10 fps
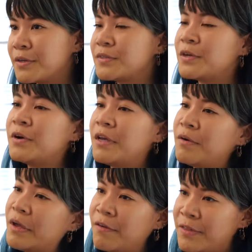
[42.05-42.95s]
So
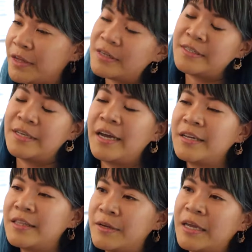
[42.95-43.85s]
if they
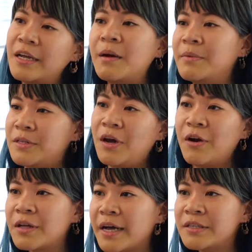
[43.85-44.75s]
decide, they can come into
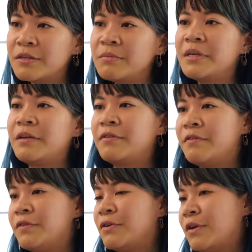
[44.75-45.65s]
art classroom, even
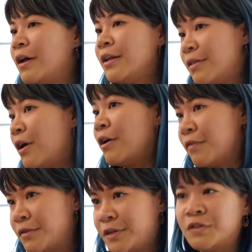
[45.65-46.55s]
if they're not in the Art
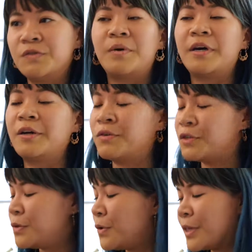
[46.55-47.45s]
Foundations 1 or
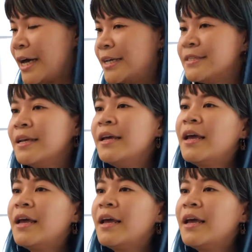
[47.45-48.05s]
2 class,